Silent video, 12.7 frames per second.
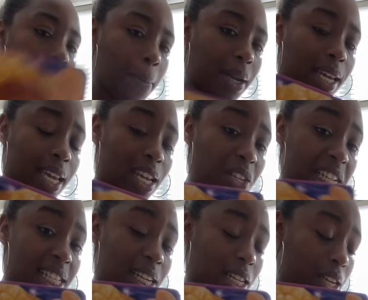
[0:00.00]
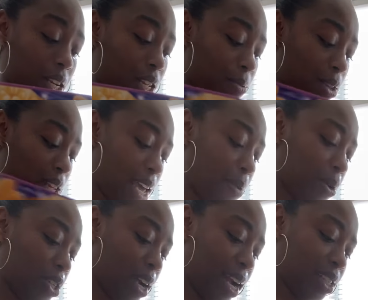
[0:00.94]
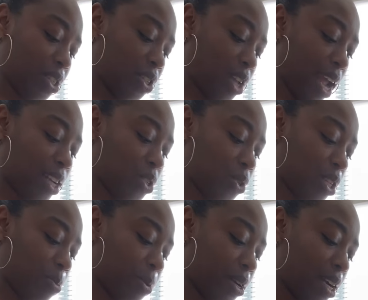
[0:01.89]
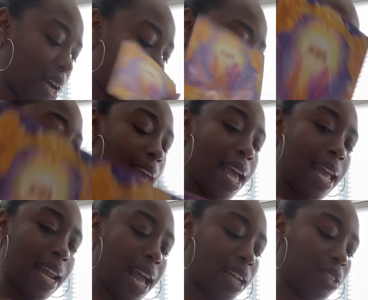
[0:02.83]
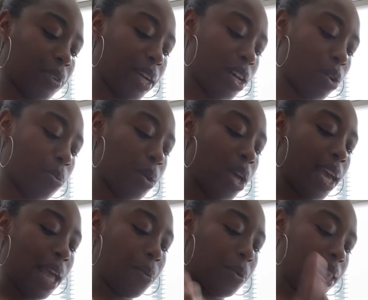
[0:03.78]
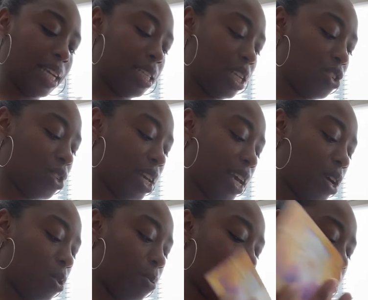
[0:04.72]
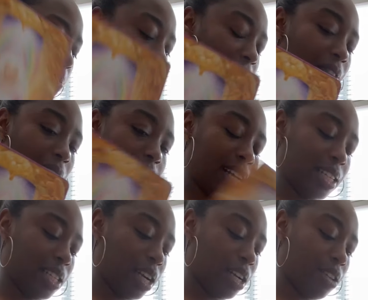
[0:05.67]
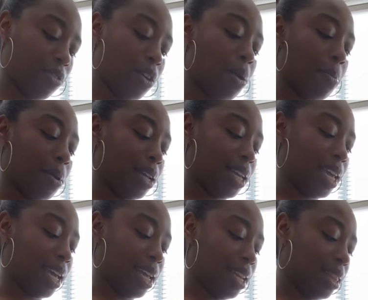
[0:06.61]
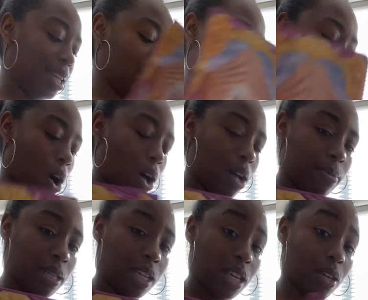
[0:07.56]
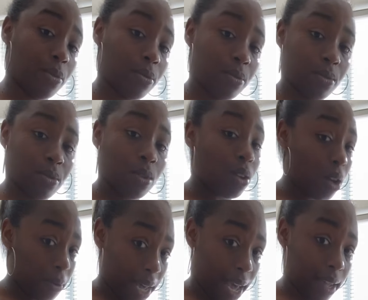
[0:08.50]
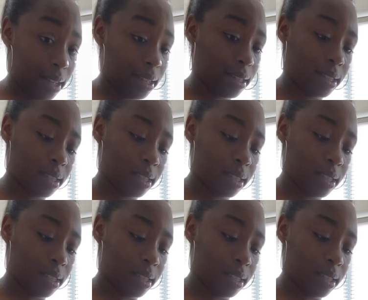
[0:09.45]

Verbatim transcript: but again, you need to clearly communicate with your ancestors, angels, and spirit guides and ask for help. And when they send you to help, be very assertive. But again, this is all up to you. Okay?